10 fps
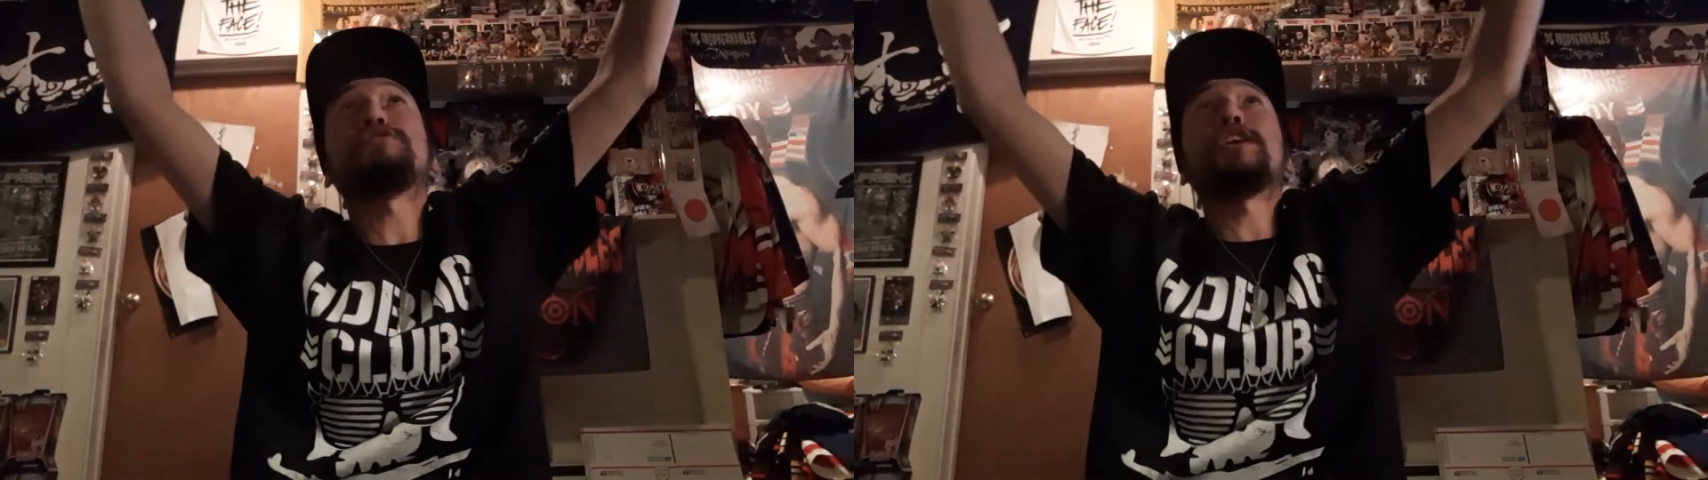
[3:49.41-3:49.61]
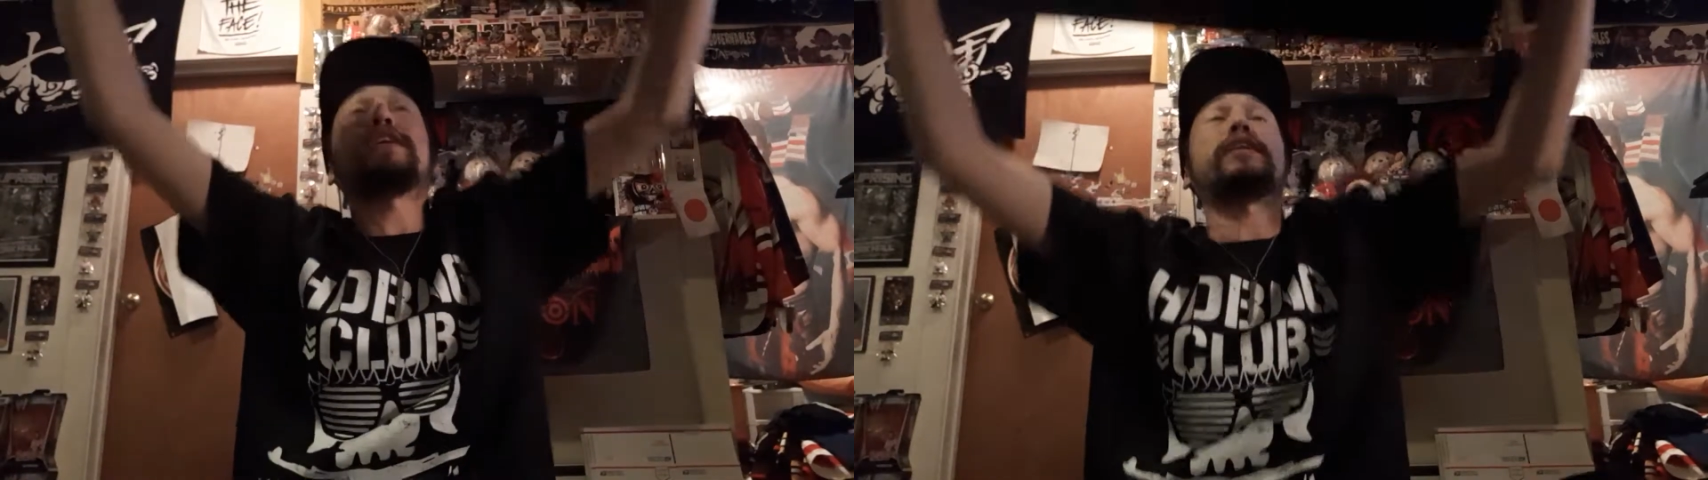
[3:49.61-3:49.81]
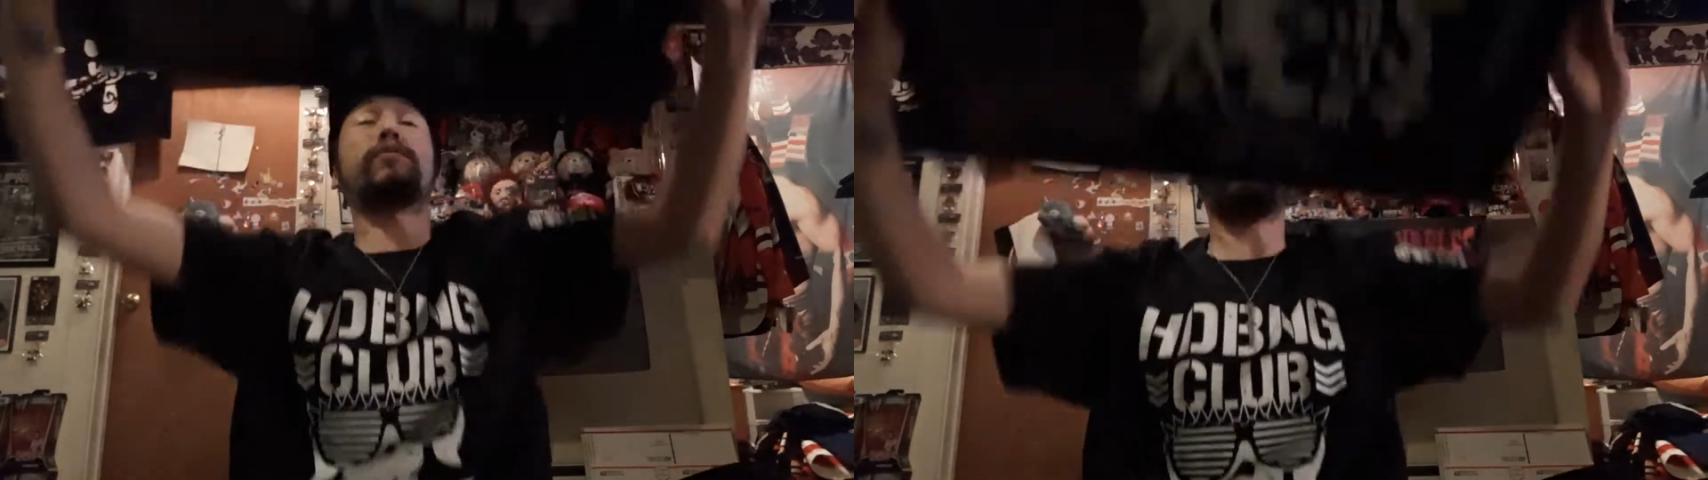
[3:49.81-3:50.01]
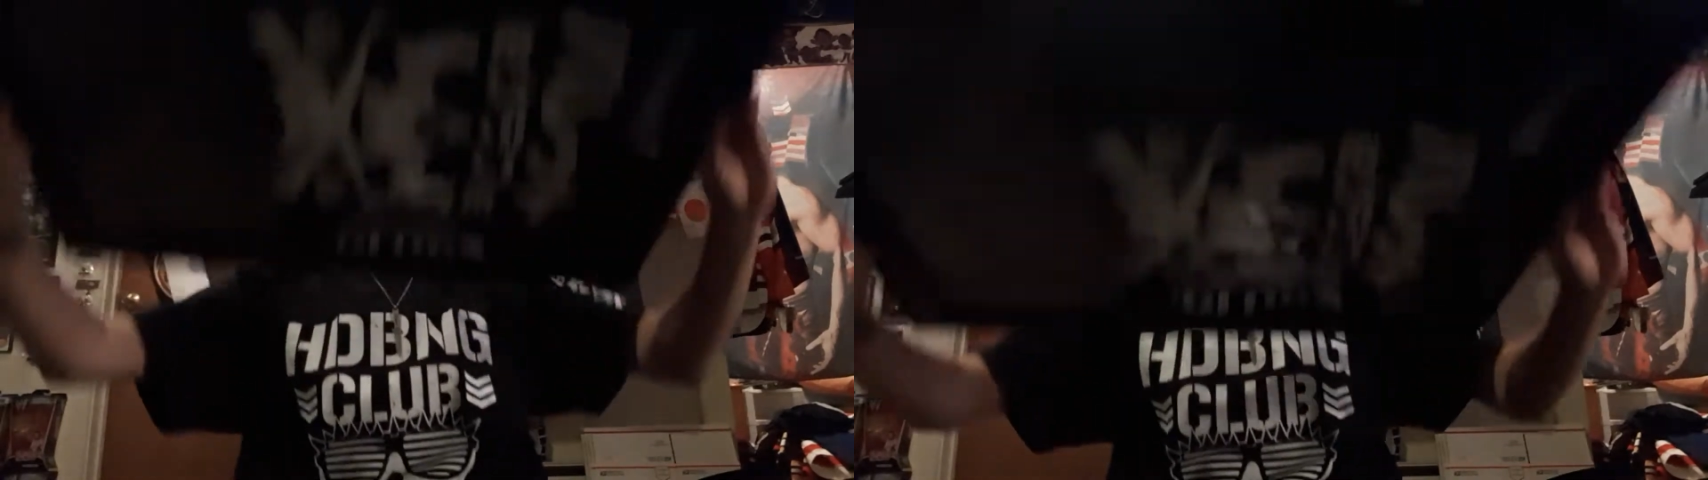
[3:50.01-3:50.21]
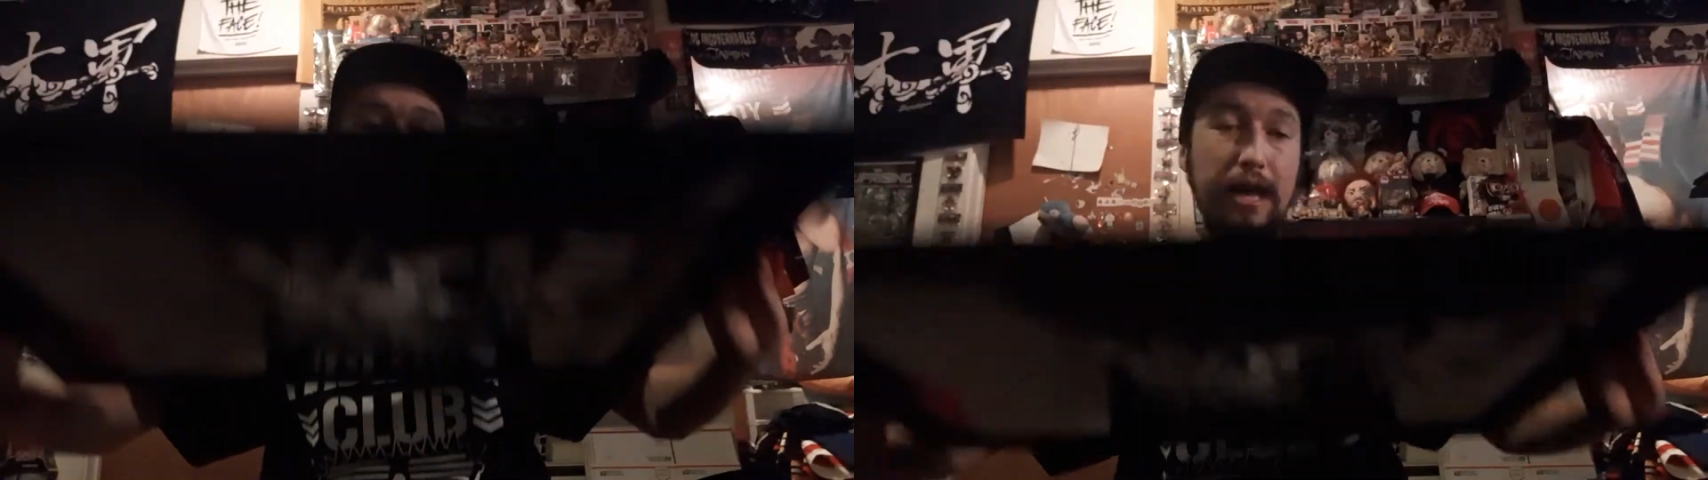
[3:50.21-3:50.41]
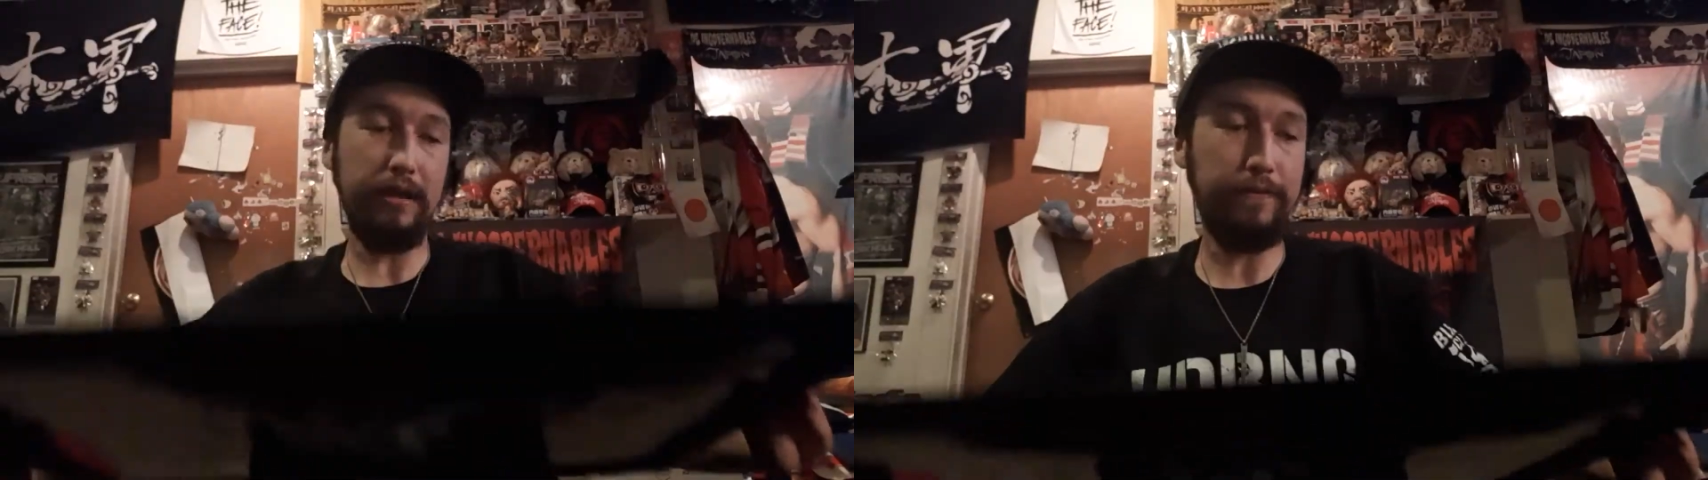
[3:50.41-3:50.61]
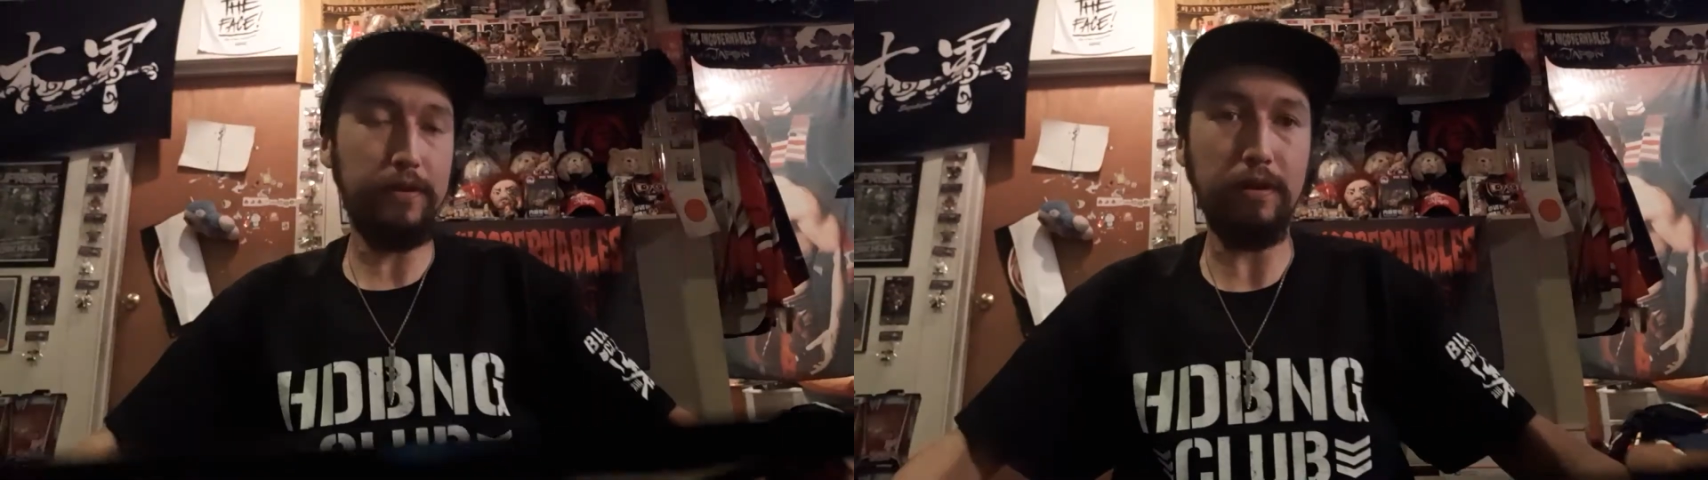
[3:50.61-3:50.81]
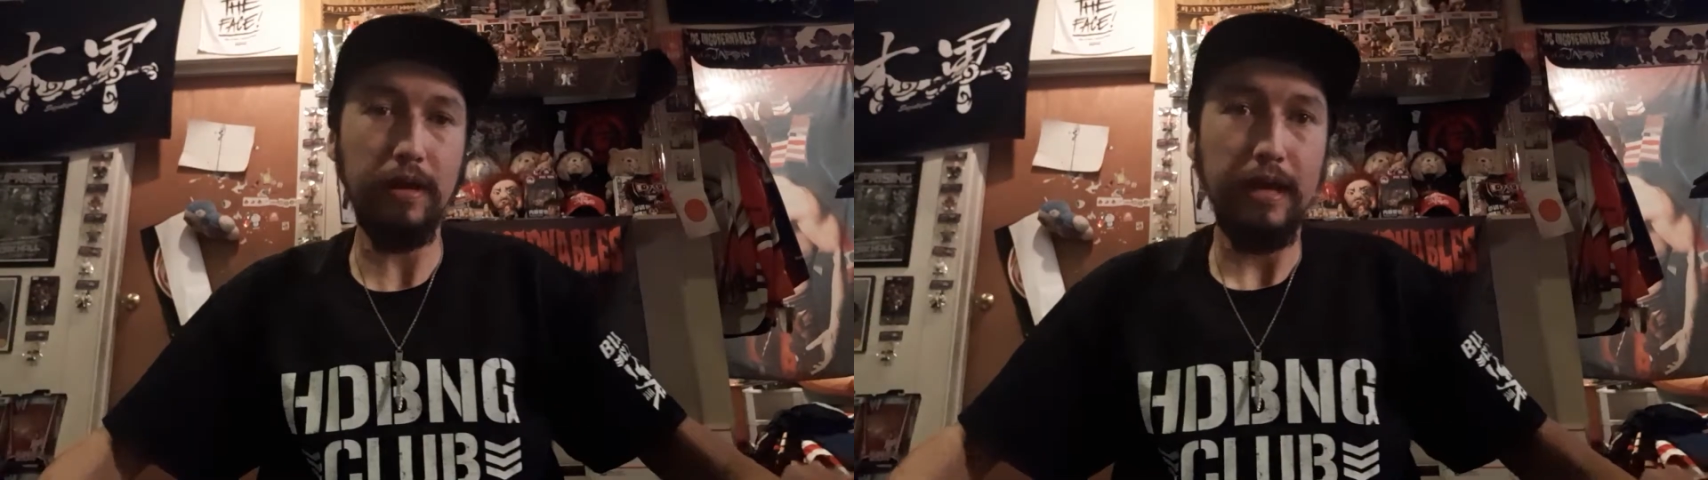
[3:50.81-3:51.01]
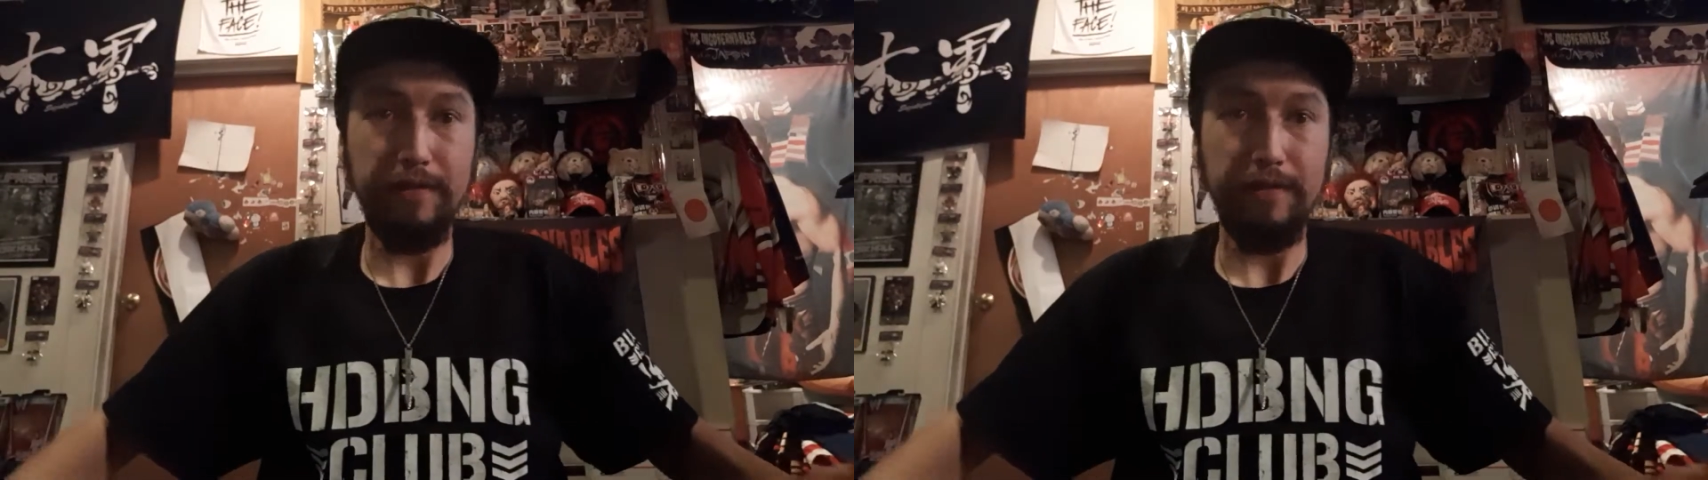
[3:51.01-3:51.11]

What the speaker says: check it out like that if you